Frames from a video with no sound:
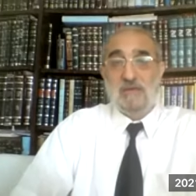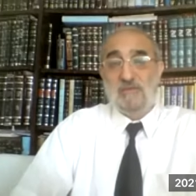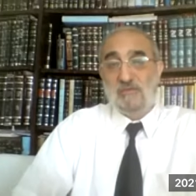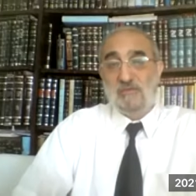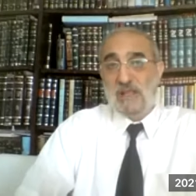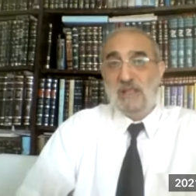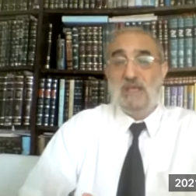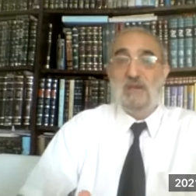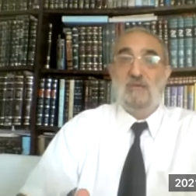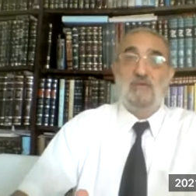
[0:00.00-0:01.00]

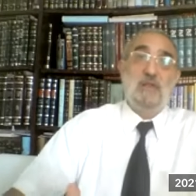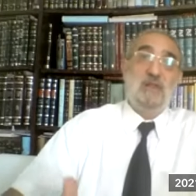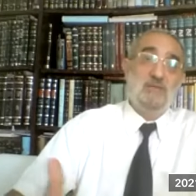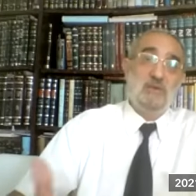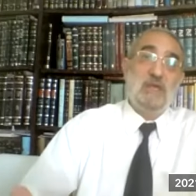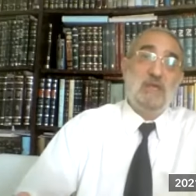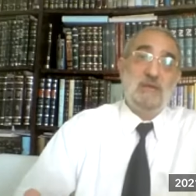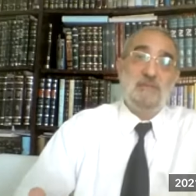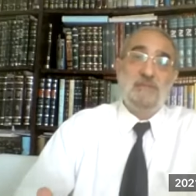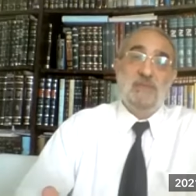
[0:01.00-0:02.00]
really, we're
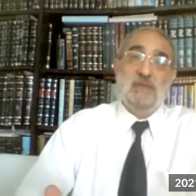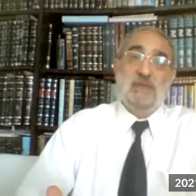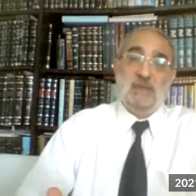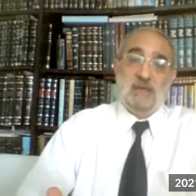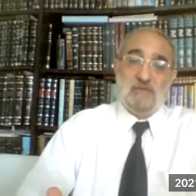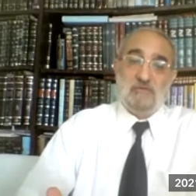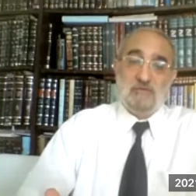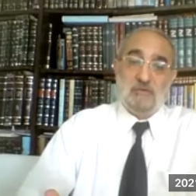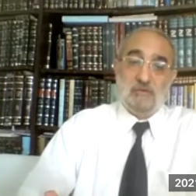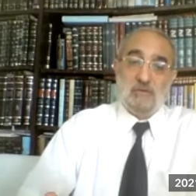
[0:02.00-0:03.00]
looking uh,
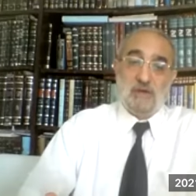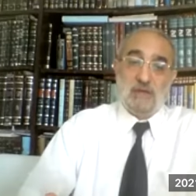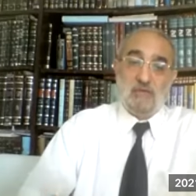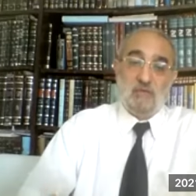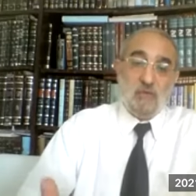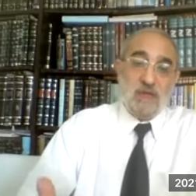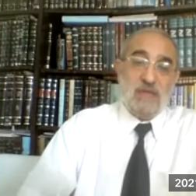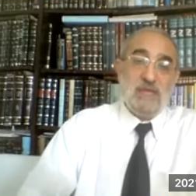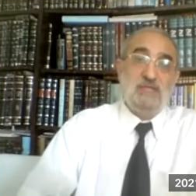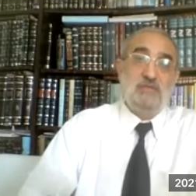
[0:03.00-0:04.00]
for a
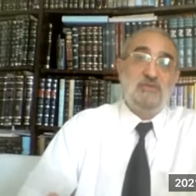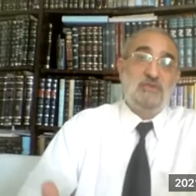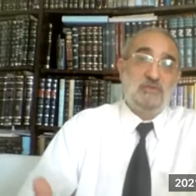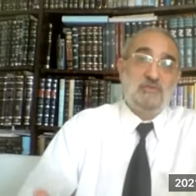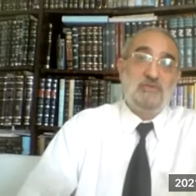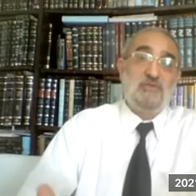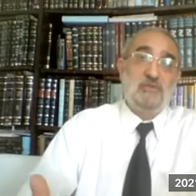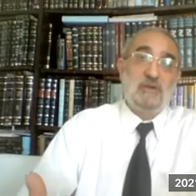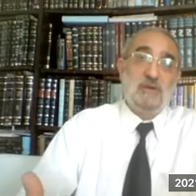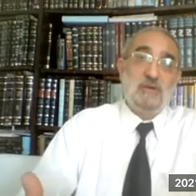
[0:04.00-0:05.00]
way to
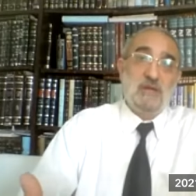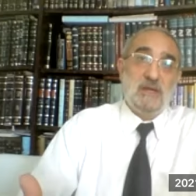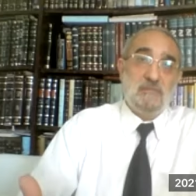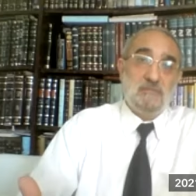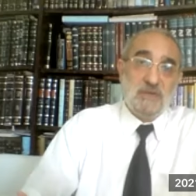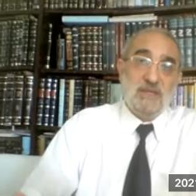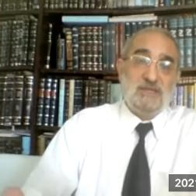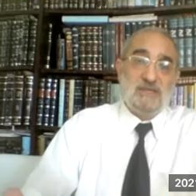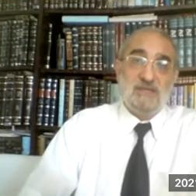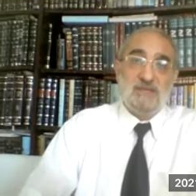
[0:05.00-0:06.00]
true uh,
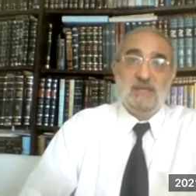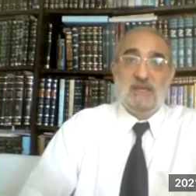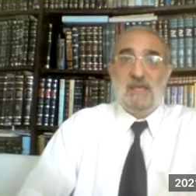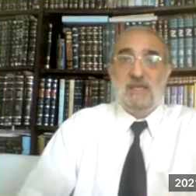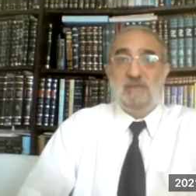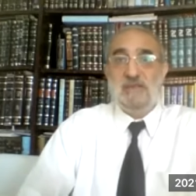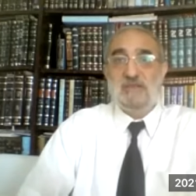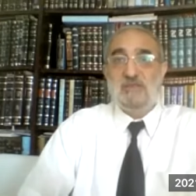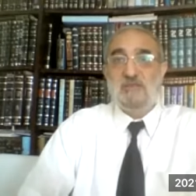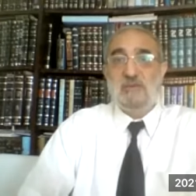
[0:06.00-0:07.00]
peace. It means
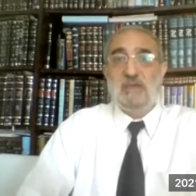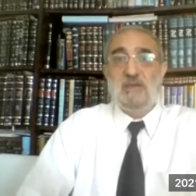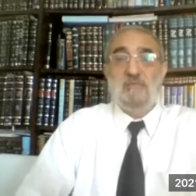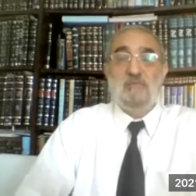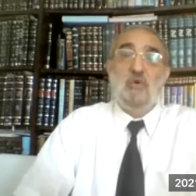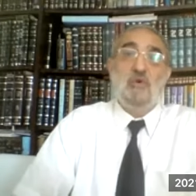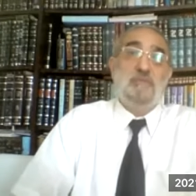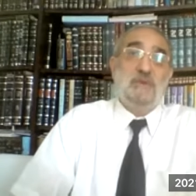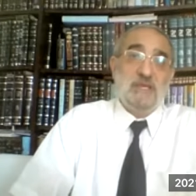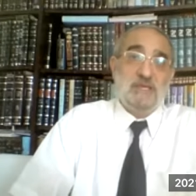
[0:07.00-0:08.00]
to be more
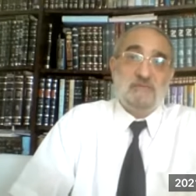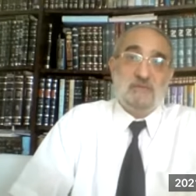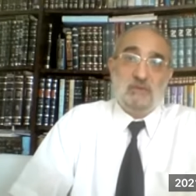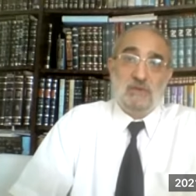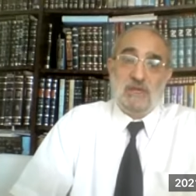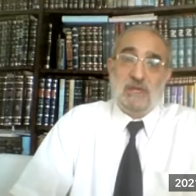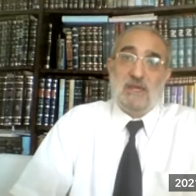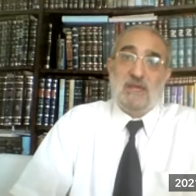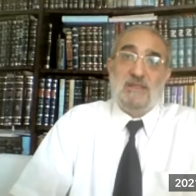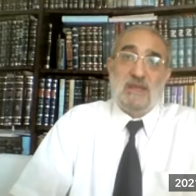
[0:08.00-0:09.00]
peaceful
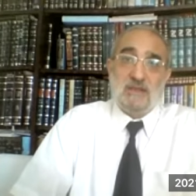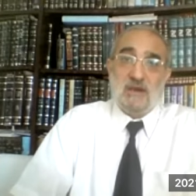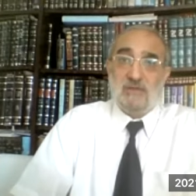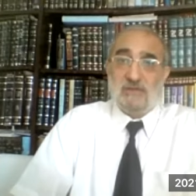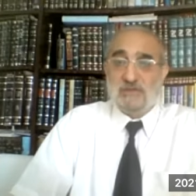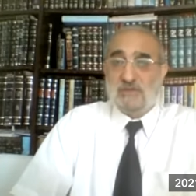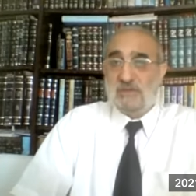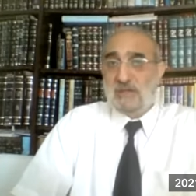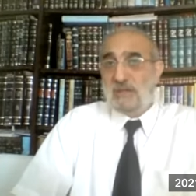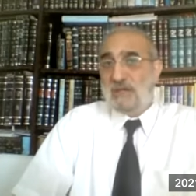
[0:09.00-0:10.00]
uh, than others
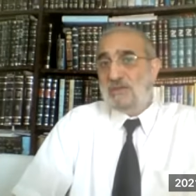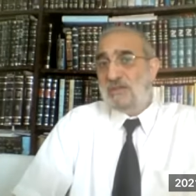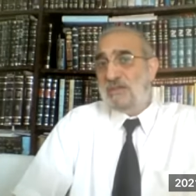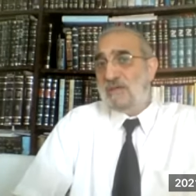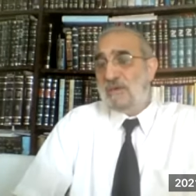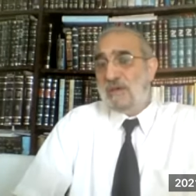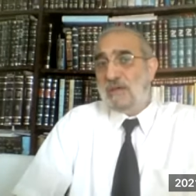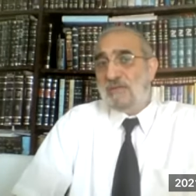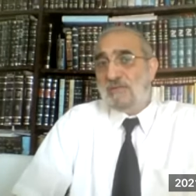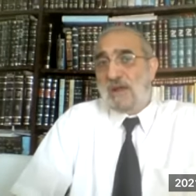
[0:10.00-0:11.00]
you see
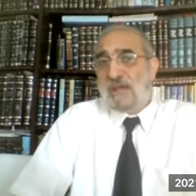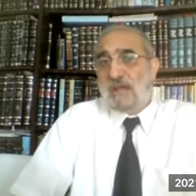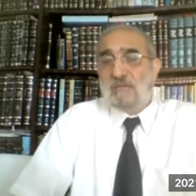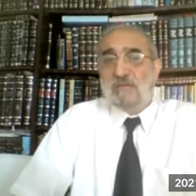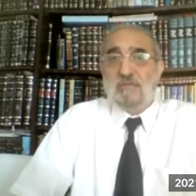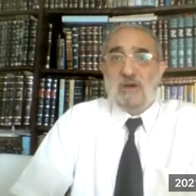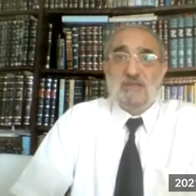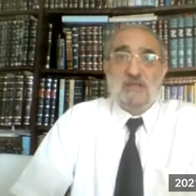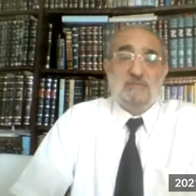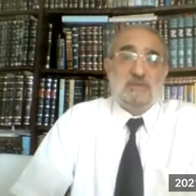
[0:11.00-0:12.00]
uh, right now the
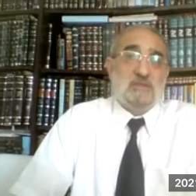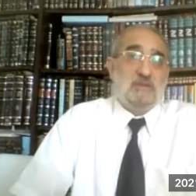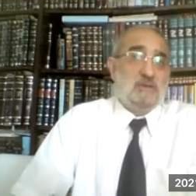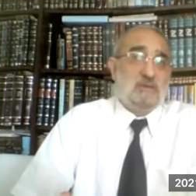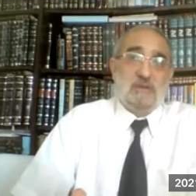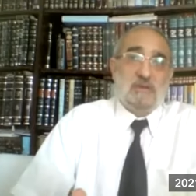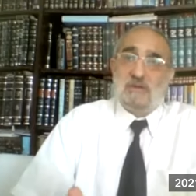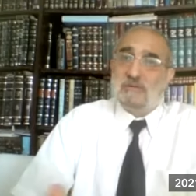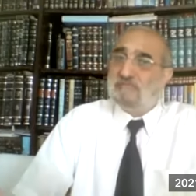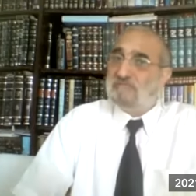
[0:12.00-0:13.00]
Muslims, uh, they
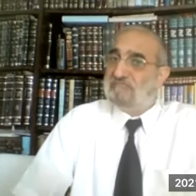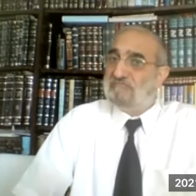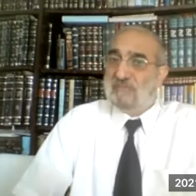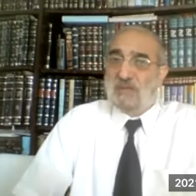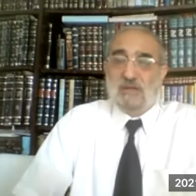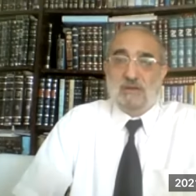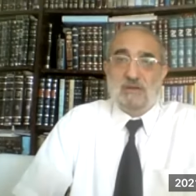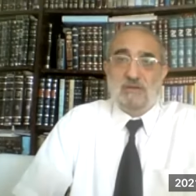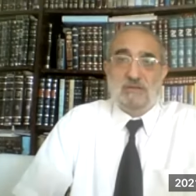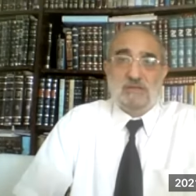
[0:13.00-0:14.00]
are, mm, you
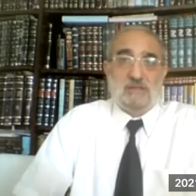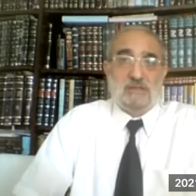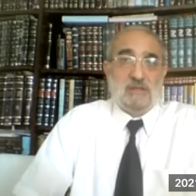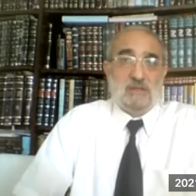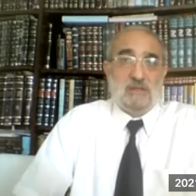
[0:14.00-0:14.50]
know, uh,